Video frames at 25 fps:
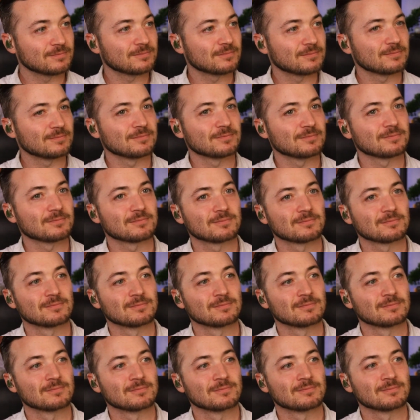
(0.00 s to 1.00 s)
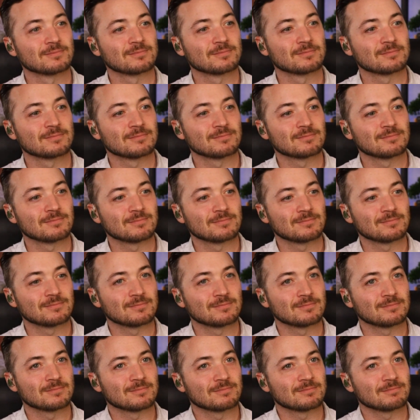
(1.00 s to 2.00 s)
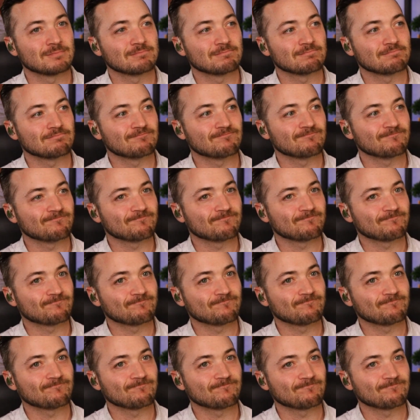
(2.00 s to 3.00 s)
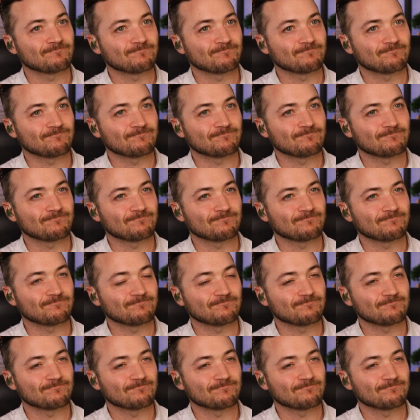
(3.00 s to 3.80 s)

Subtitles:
The person shown says nothing.